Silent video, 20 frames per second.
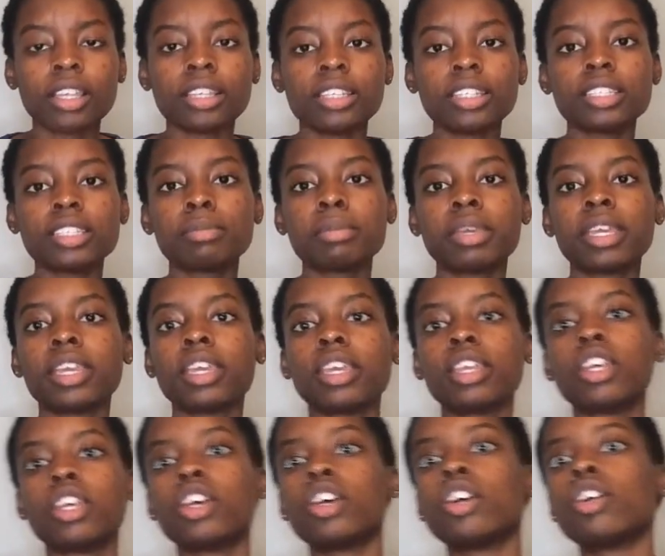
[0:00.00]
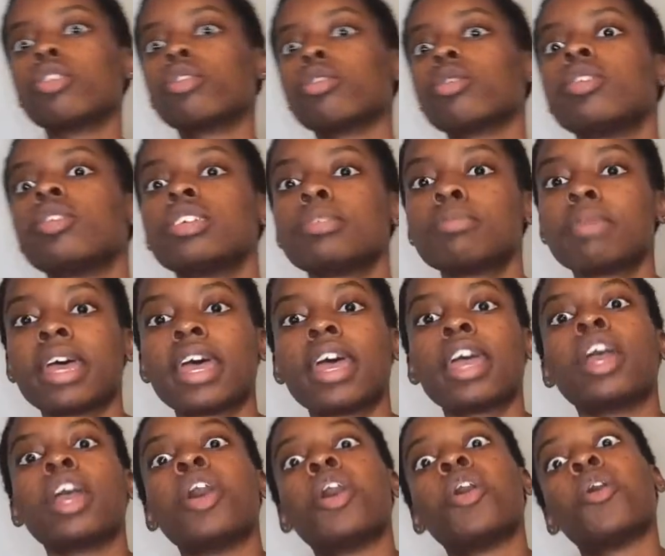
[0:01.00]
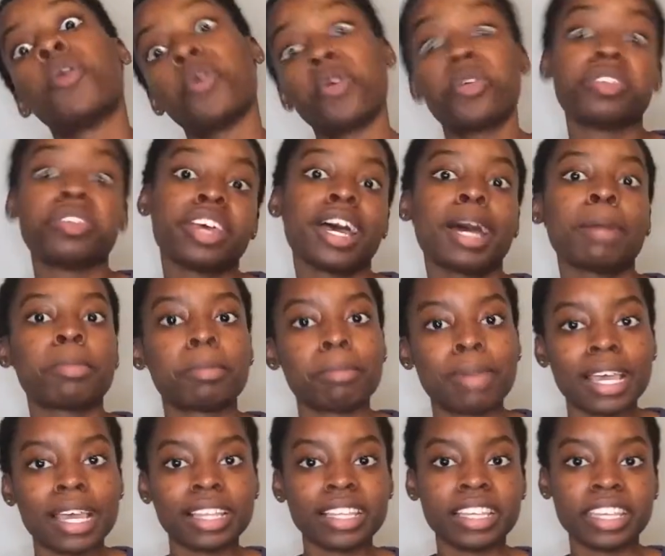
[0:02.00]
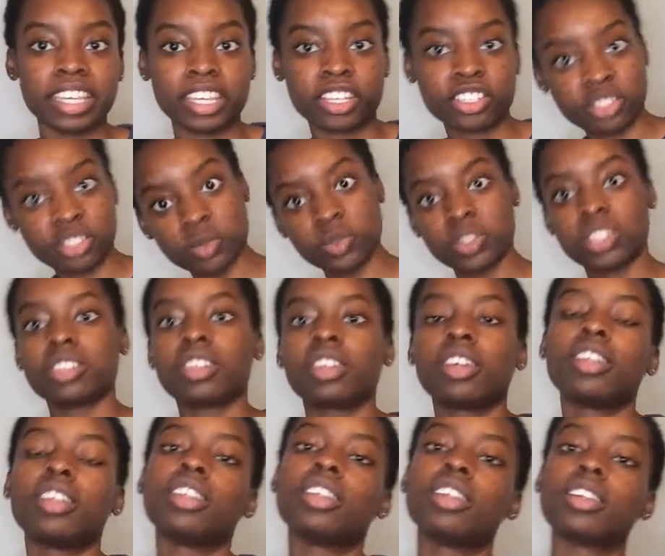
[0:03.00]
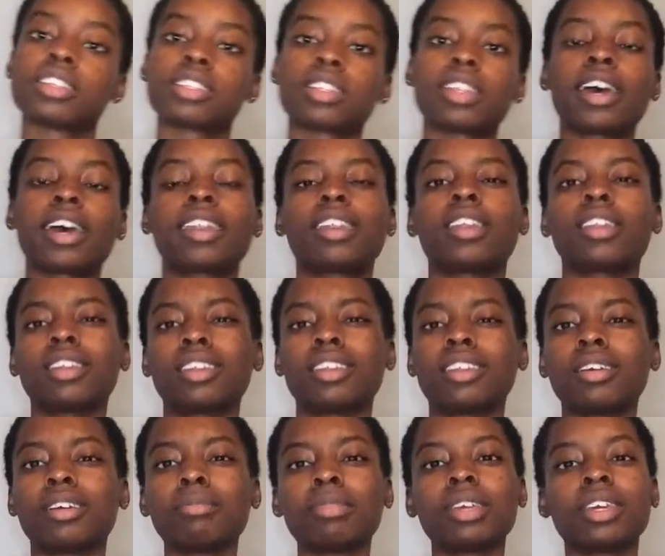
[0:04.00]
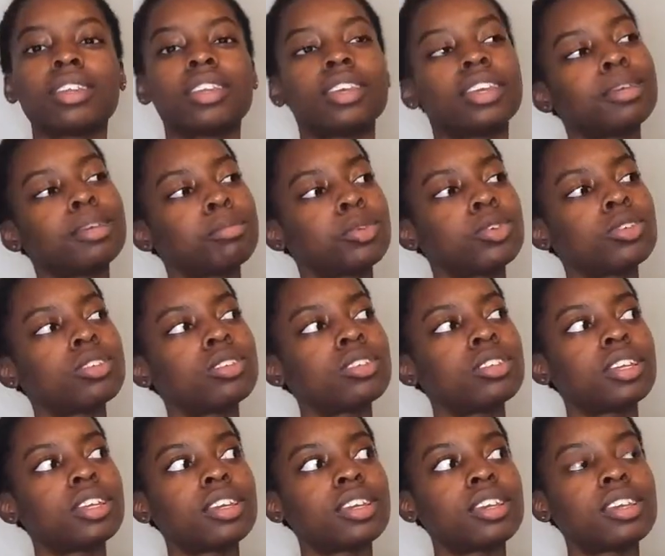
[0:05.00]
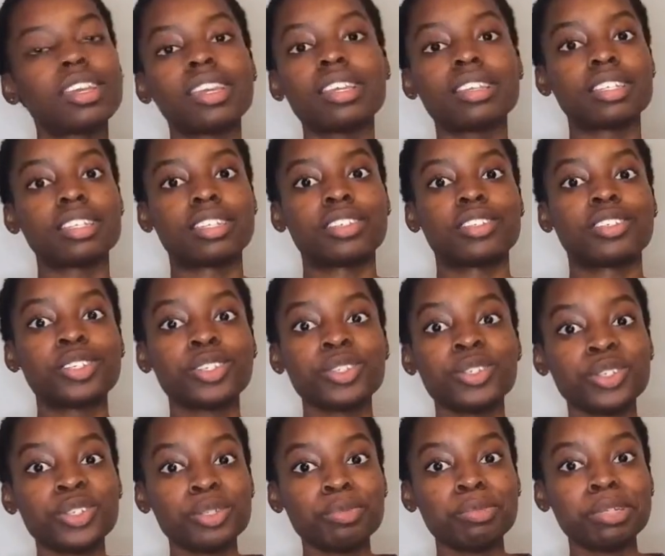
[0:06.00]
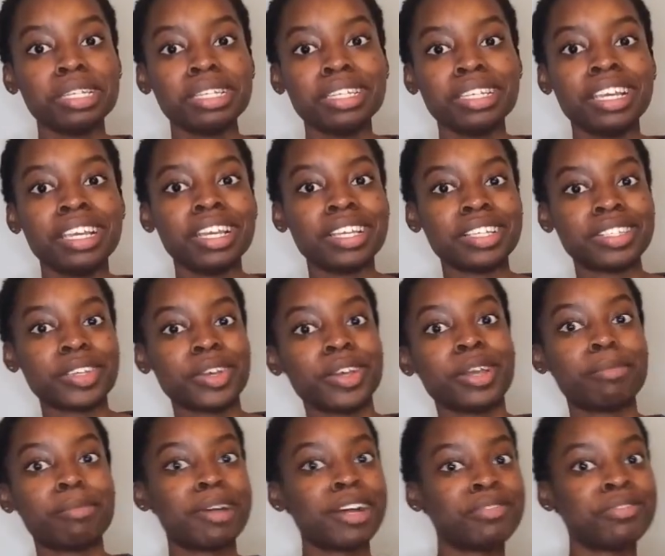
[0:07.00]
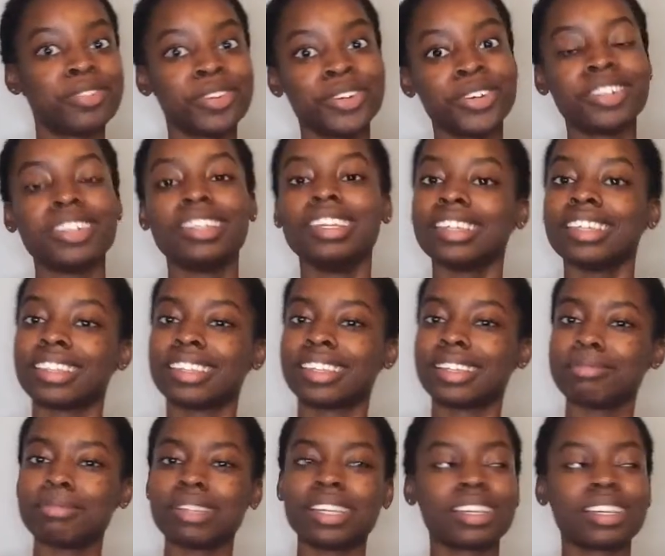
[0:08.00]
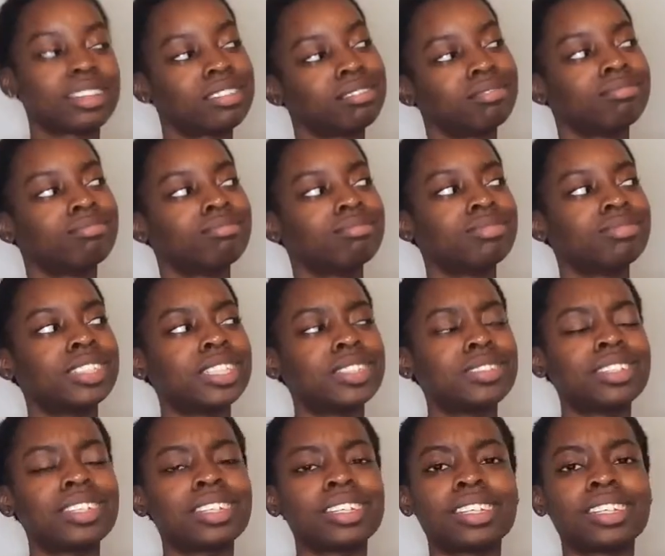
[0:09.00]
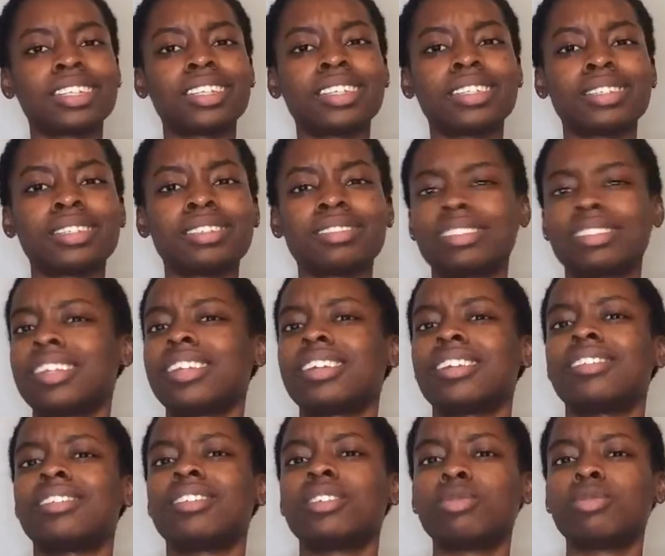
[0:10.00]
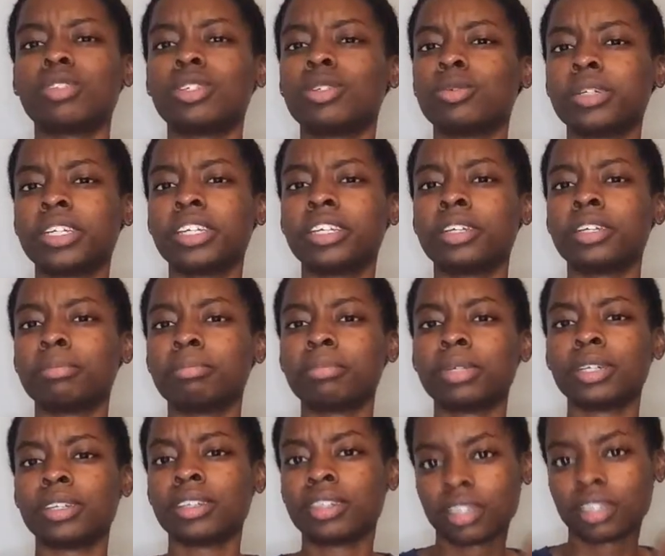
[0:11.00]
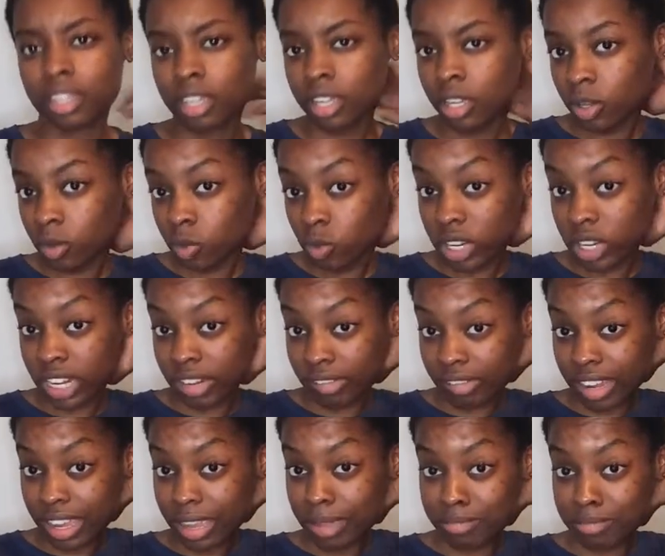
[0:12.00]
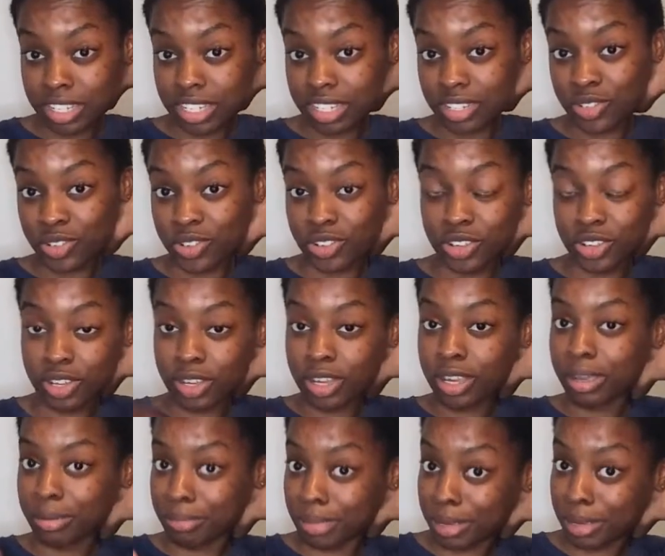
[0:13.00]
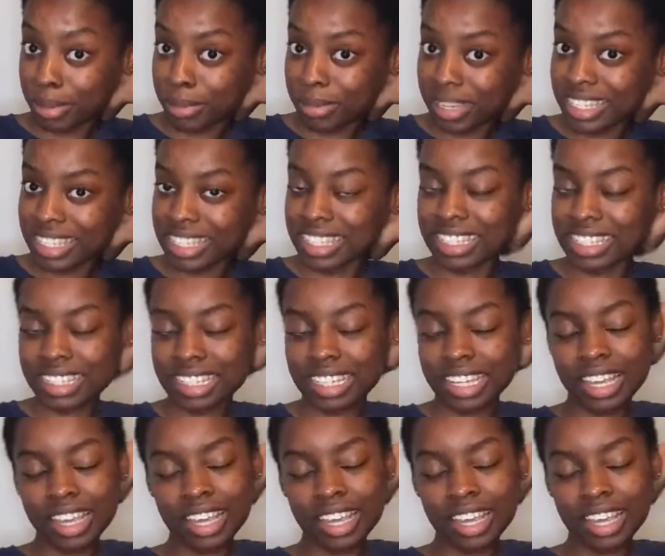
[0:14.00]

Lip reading: This man throw his bag on top of my leg, squish it under there, slide it under there. I'm like, dang, boo. Like, he's, excuse me, sorry, my fault, nothing. I'm like, okay, like, you real weird, but whatever, I'm just going mind my business.